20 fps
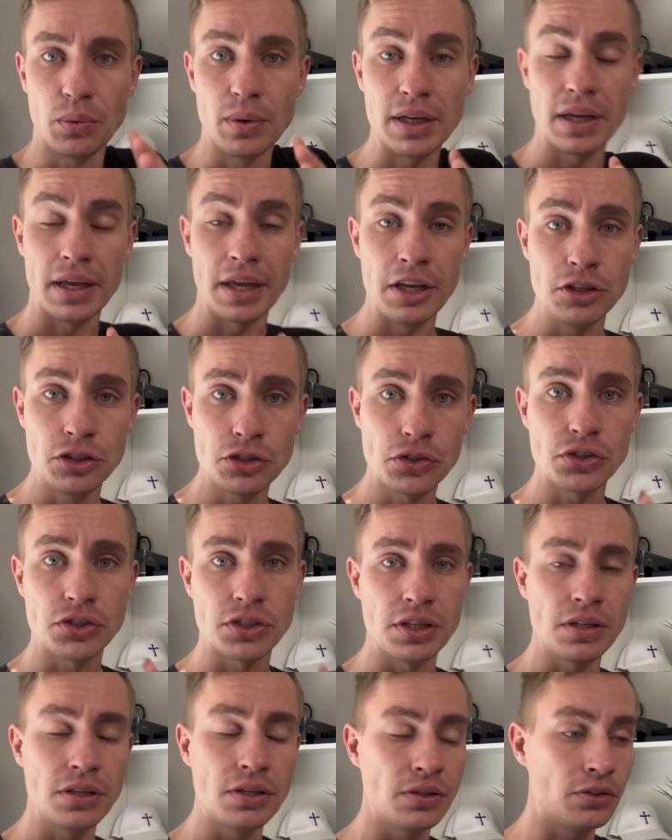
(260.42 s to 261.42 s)
What
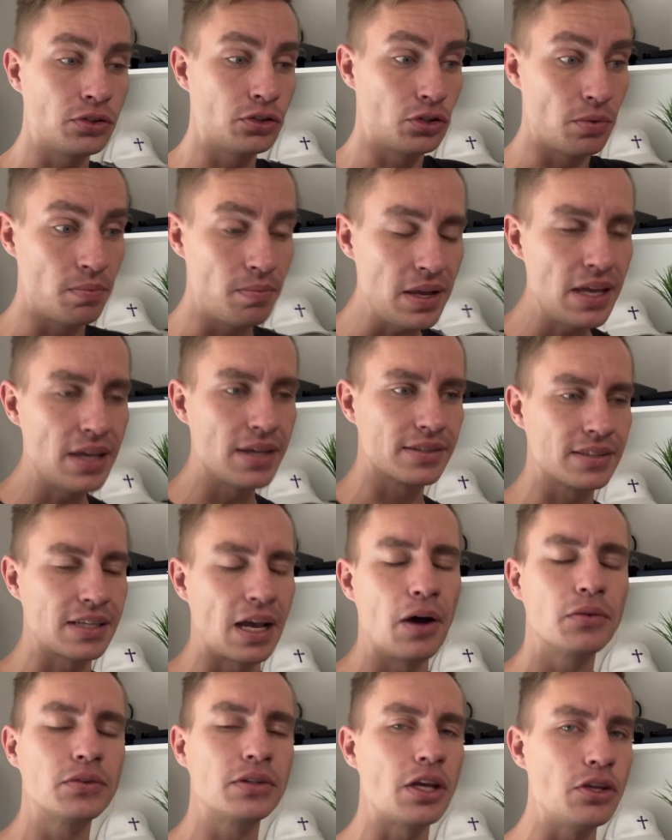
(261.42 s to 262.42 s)
interesting to me is
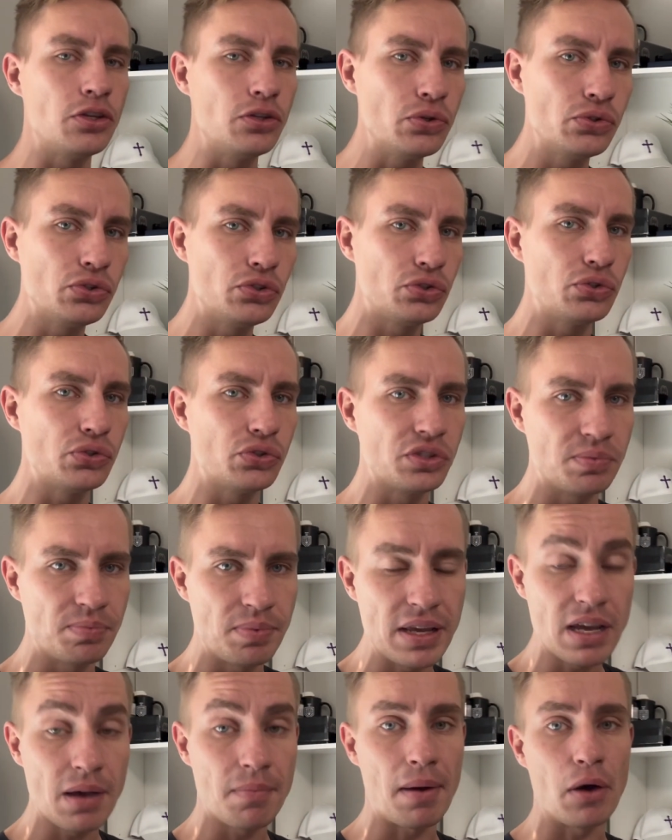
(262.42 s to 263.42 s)
how they used to
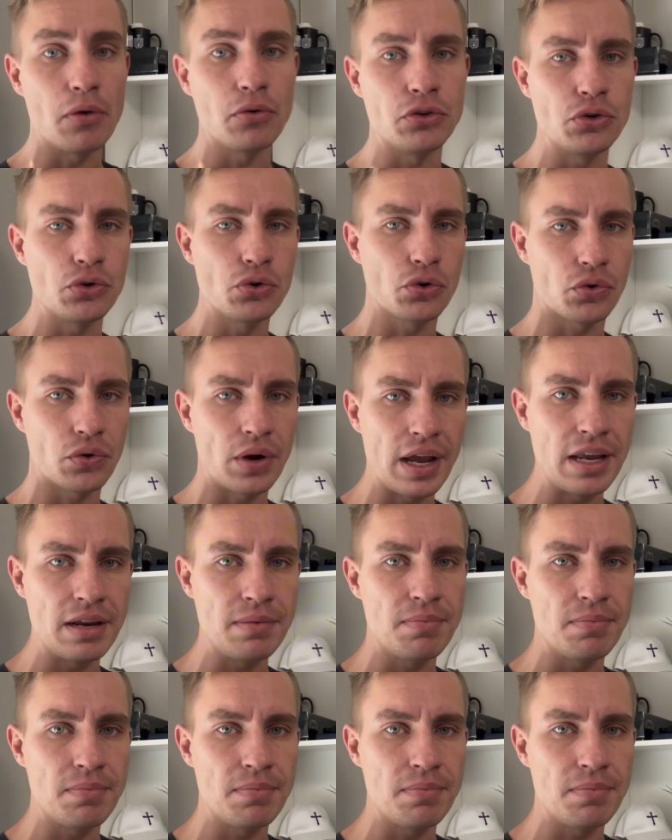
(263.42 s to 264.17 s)
speak about Ukraine